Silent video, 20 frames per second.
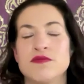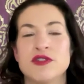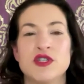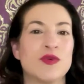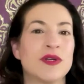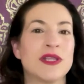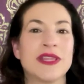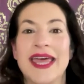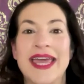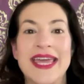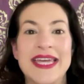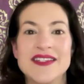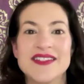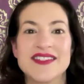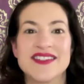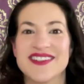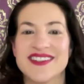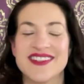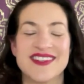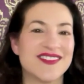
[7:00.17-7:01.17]
do it
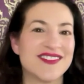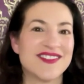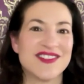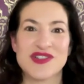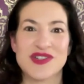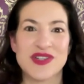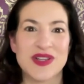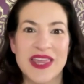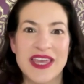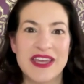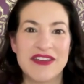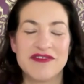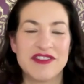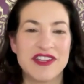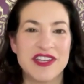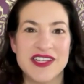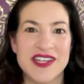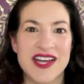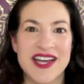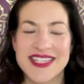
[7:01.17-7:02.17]
late and there's a late
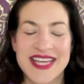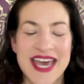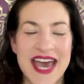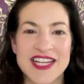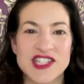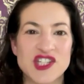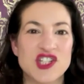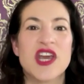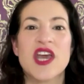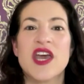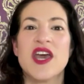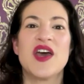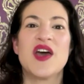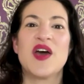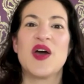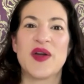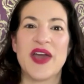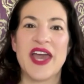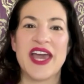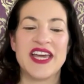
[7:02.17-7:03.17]
fee attached.
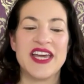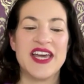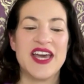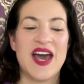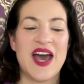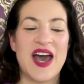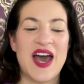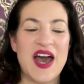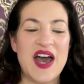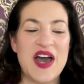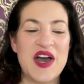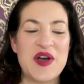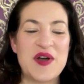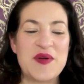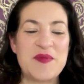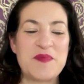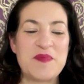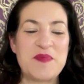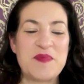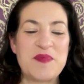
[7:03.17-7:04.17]
Okay.
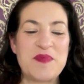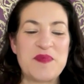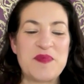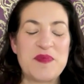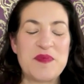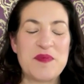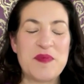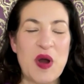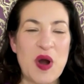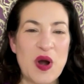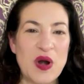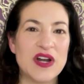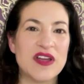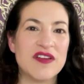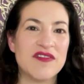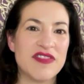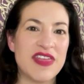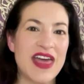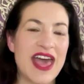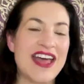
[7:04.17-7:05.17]
Part
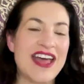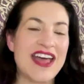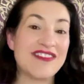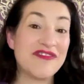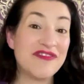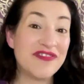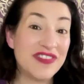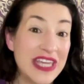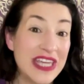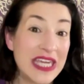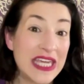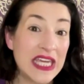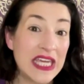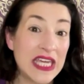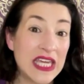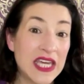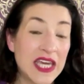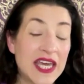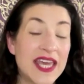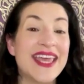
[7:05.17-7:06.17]
of that
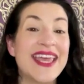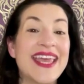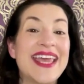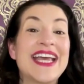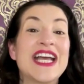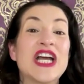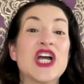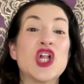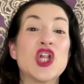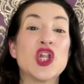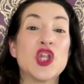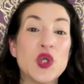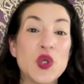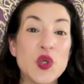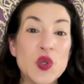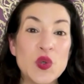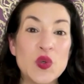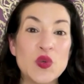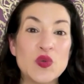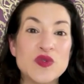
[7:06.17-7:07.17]
fee
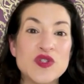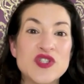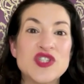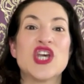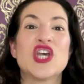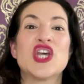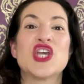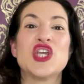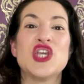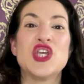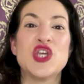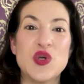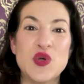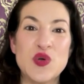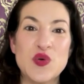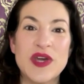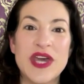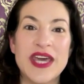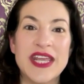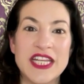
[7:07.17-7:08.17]
includes
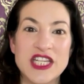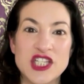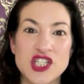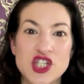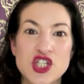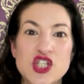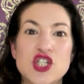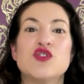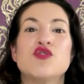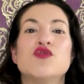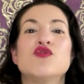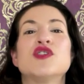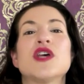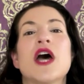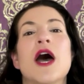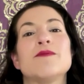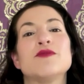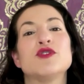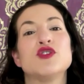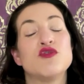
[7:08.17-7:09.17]
you getting to choose
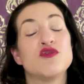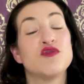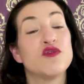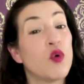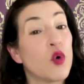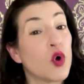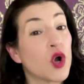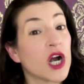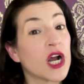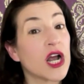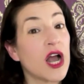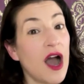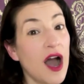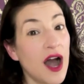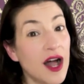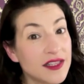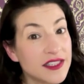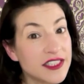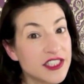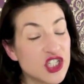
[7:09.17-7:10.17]
up to 4
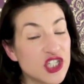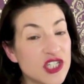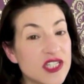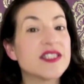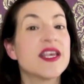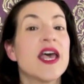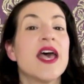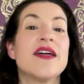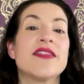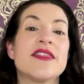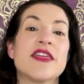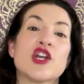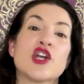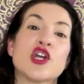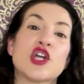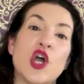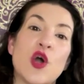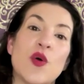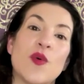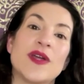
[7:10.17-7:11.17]
colleges that
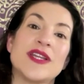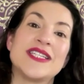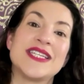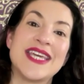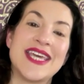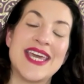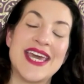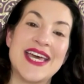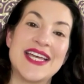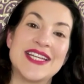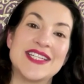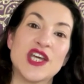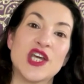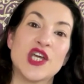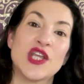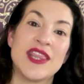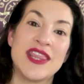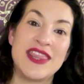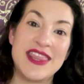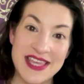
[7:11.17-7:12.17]
are going to get
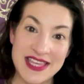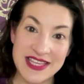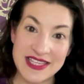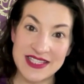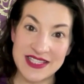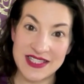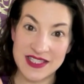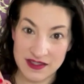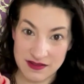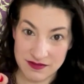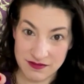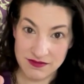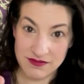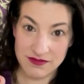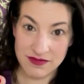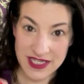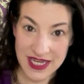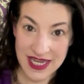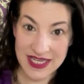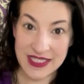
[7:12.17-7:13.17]
this
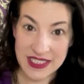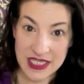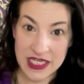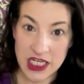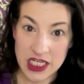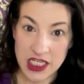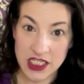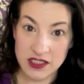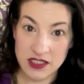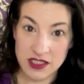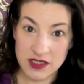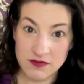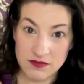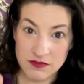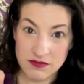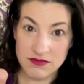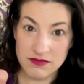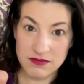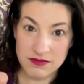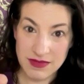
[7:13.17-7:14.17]
test settings
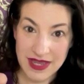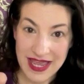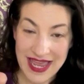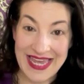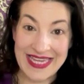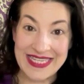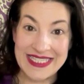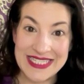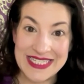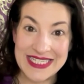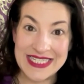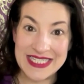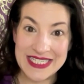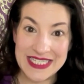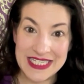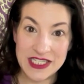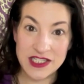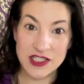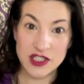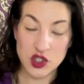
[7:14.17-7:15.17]

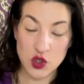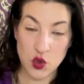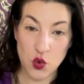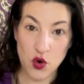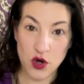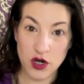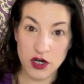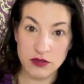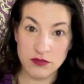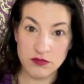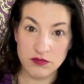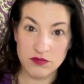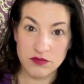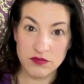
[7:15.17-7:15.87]
ACT score